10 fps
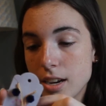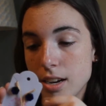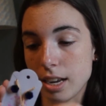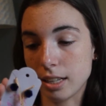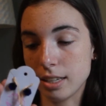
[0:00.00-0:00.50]

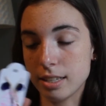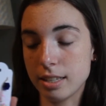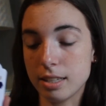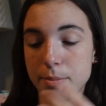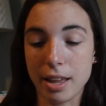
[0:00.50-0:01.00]
necklace
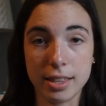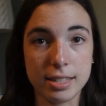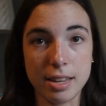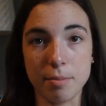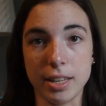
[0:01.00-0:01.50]
that's about the
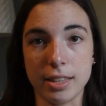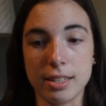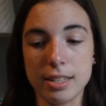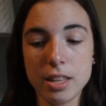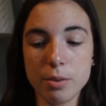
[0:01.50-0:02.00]
same length
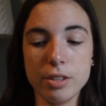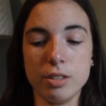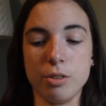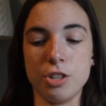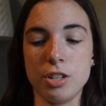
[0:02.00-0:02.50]
as the other one,
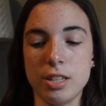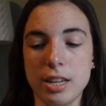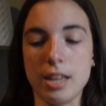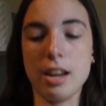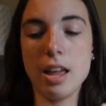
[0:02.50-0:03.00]
so it should
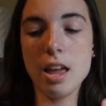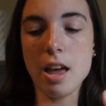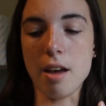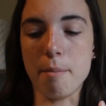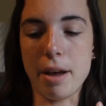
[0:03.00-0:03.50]
sit
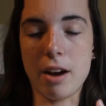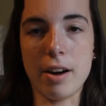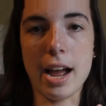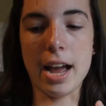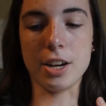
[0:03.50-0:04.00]

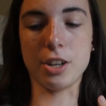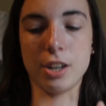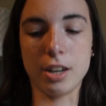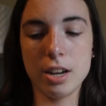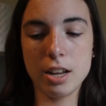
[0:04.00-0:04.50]
about at
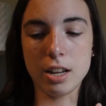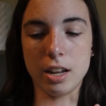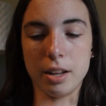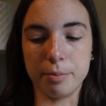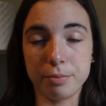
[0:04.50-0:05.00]
your
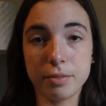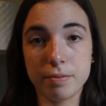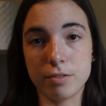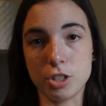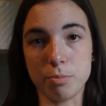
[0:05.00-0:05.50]

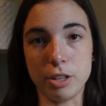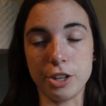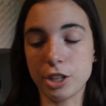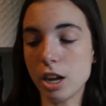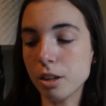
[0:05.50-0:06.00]
just below
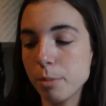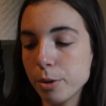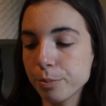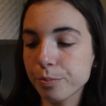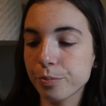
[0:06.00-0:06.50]
your
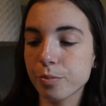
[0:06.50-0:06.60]
collarbone.